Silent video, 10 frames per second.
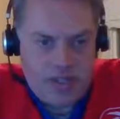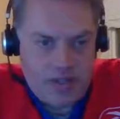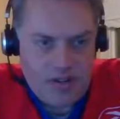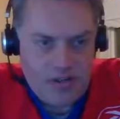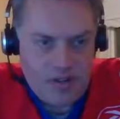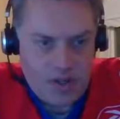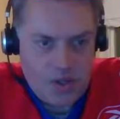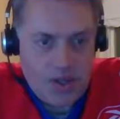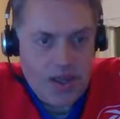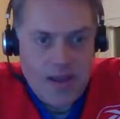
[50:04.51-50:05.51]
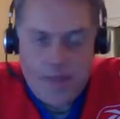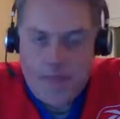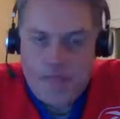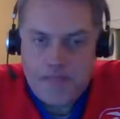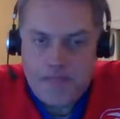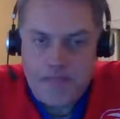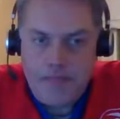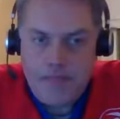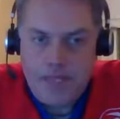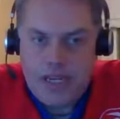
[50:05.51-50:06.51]
the fourth place in the other division.
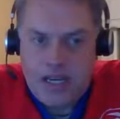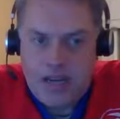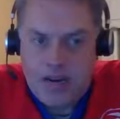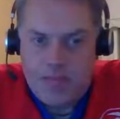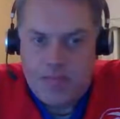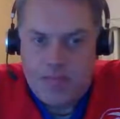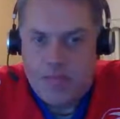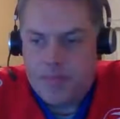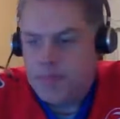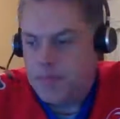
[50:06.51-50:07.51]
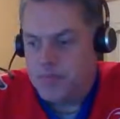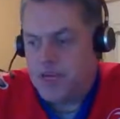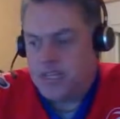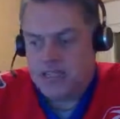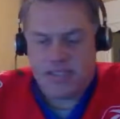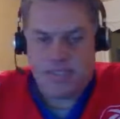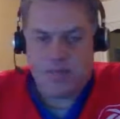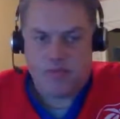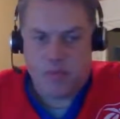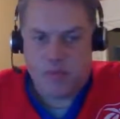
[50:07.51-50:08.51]
But as I
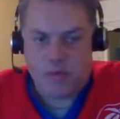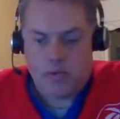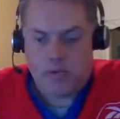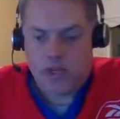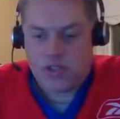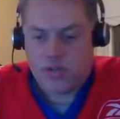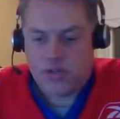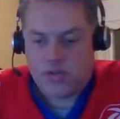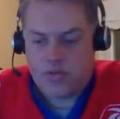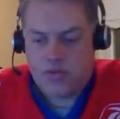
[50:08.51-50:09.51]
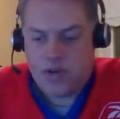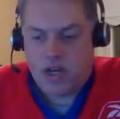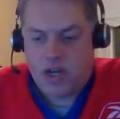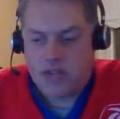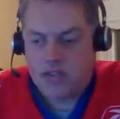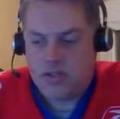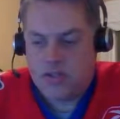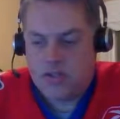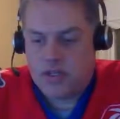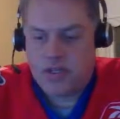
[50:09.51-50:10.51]
said before, with Rochester,
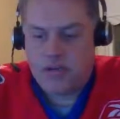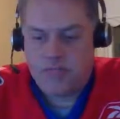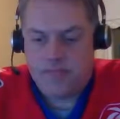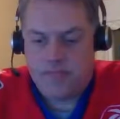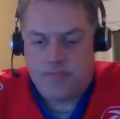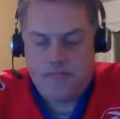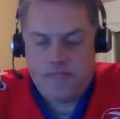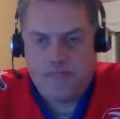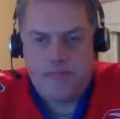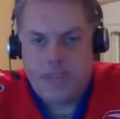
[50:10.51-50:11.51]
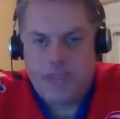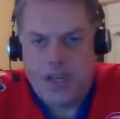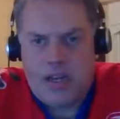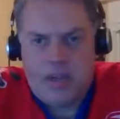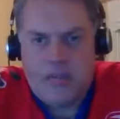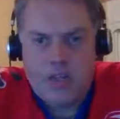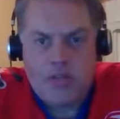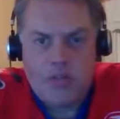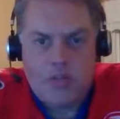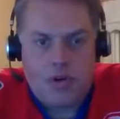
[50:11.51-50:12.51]
I'm
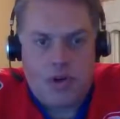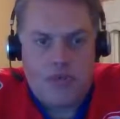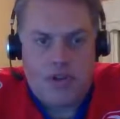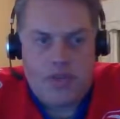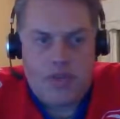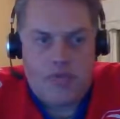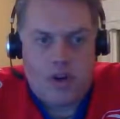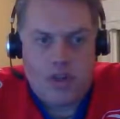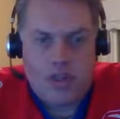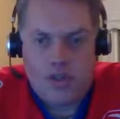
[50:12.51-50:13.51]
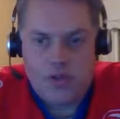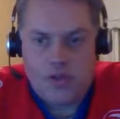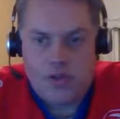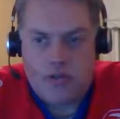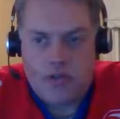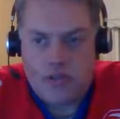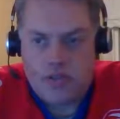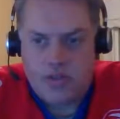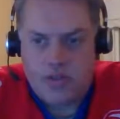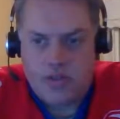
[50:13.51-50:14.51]
not super confident in Rochester's
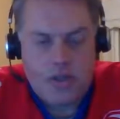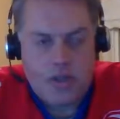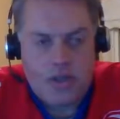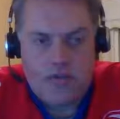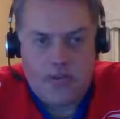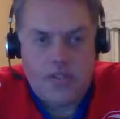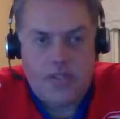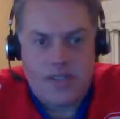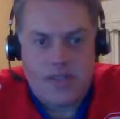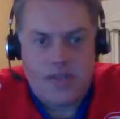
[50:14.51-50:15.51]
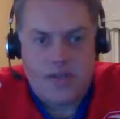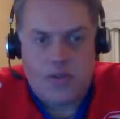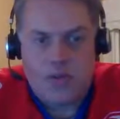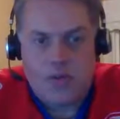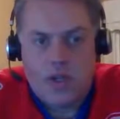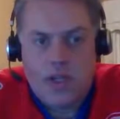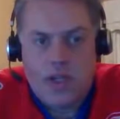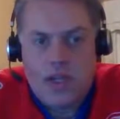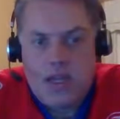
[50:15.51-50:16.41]
offense this year. So